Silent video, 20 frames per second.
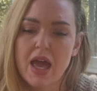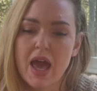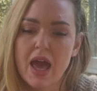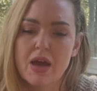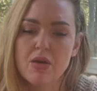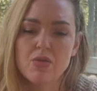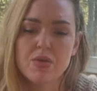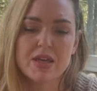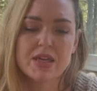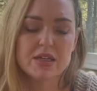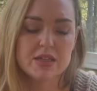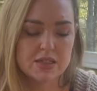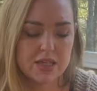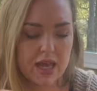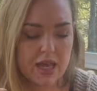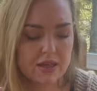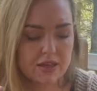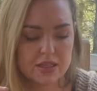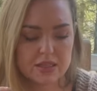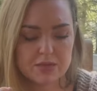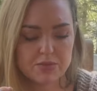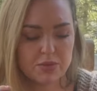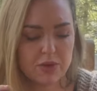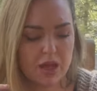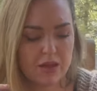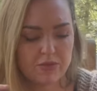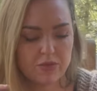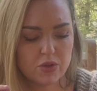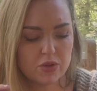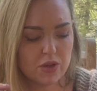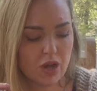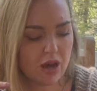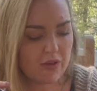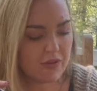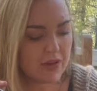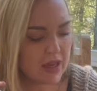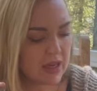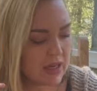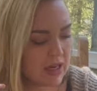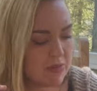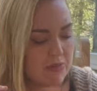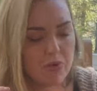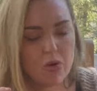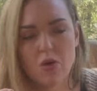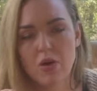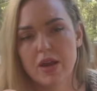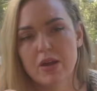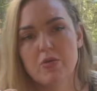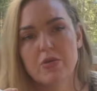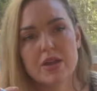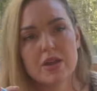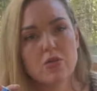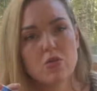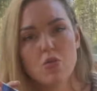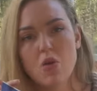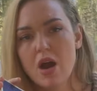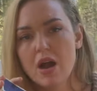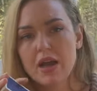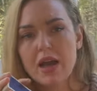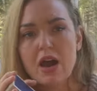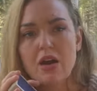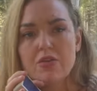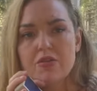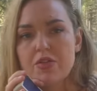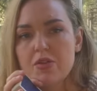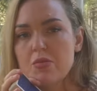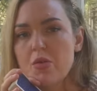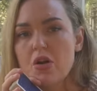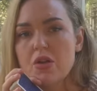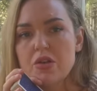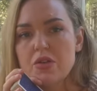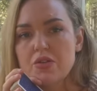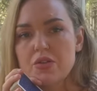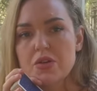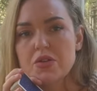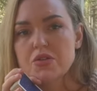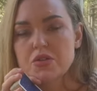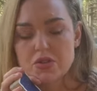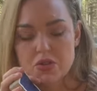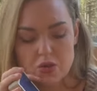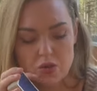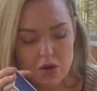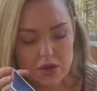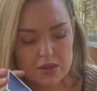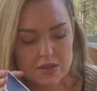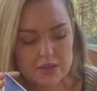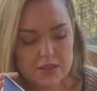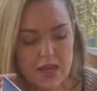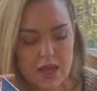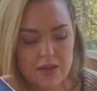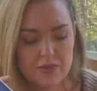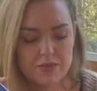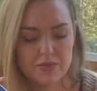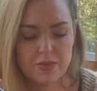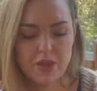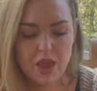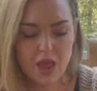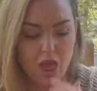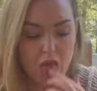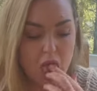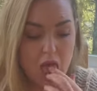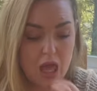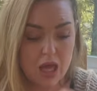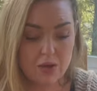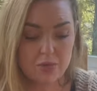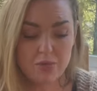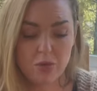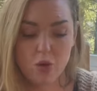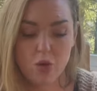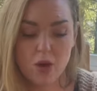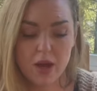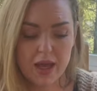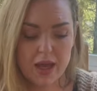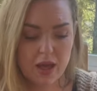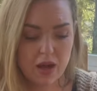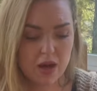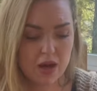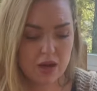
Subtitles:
And we can take this blindfold off at any point. We can walk out from all of those swords. And boy,